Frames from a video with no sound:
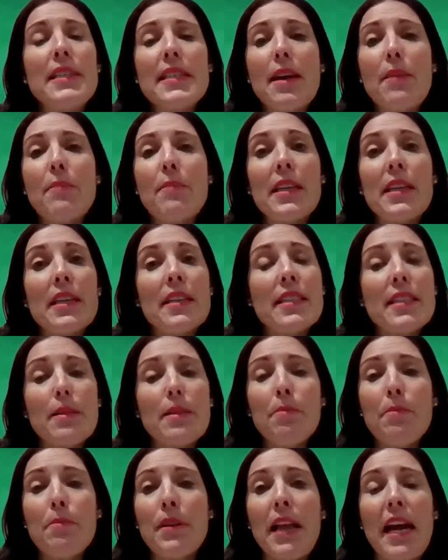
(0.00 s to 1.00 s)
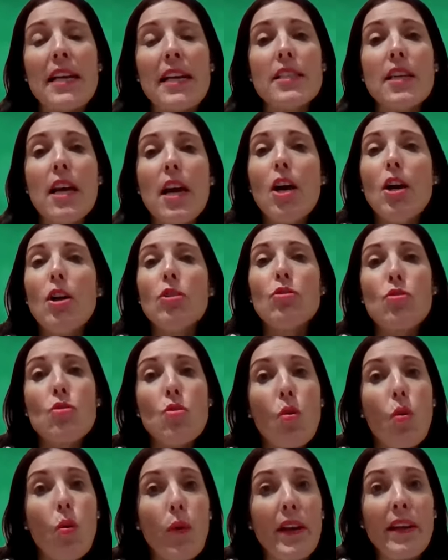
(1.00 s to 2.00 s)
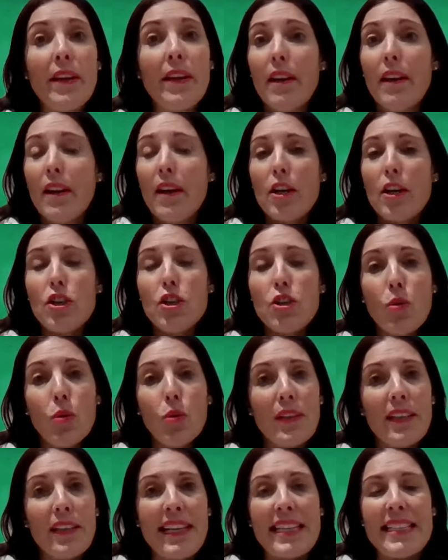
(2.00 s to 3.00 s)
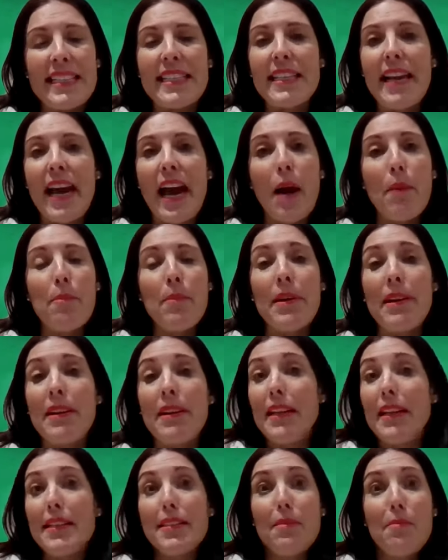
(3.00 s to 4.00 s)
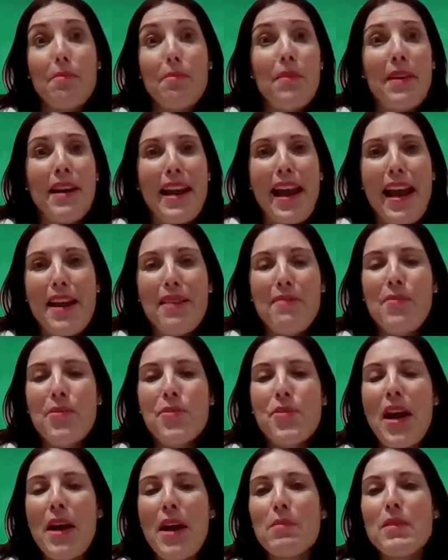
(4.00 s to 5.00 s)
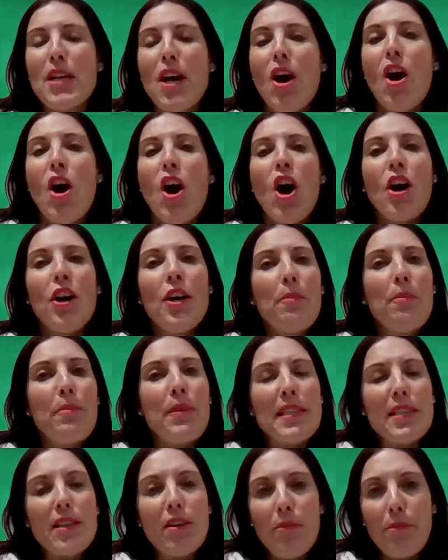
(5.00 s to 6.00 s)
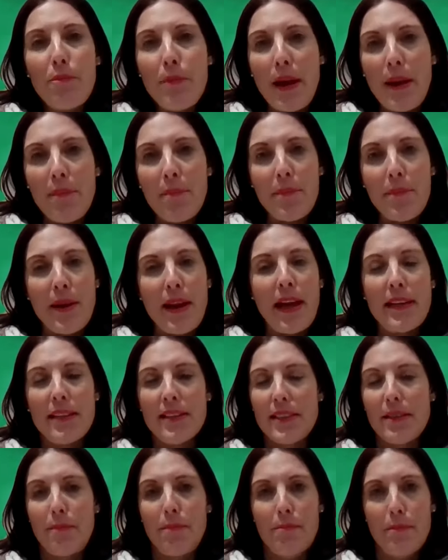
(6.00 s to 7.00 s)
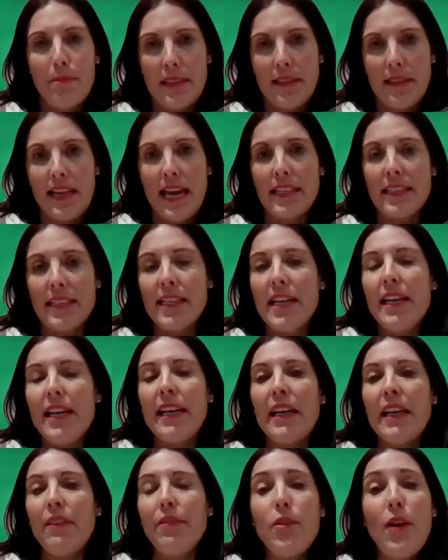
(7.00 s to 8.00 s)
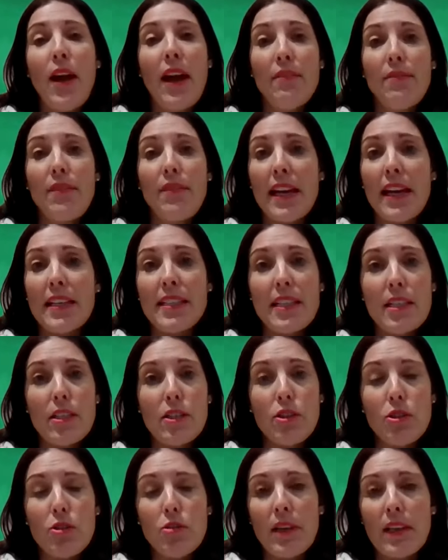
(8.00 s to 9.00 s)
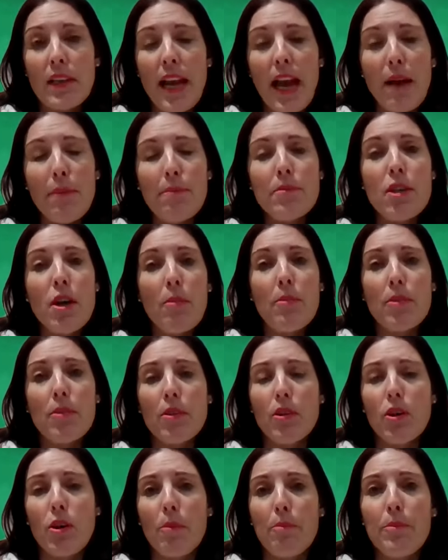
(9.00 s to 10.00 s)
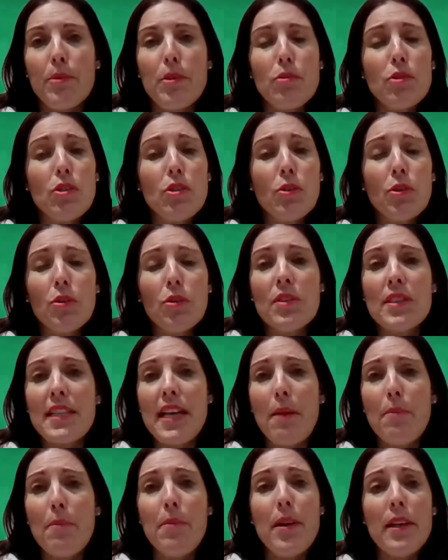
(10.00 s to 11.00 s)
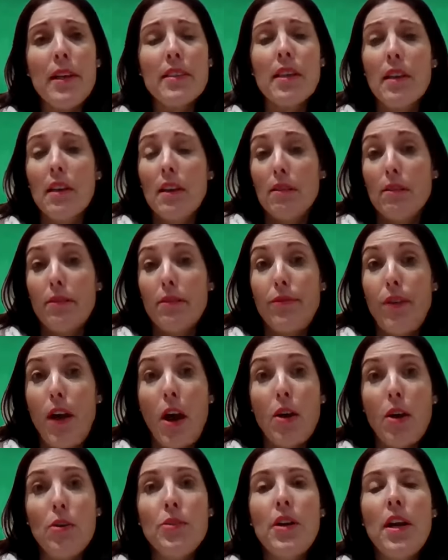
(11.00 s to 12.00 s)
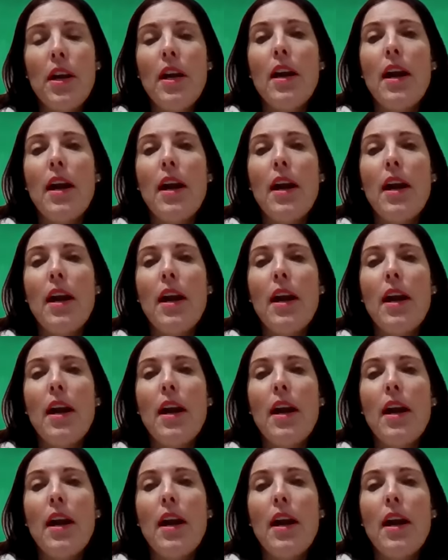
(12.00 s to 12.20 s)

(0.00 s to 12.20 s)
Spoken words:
something as simple as drawing a short lesson up, a lesson plan perhaps, on a piece of paper and submit that. If you have access to a laptop or a computer or a tablet, phone,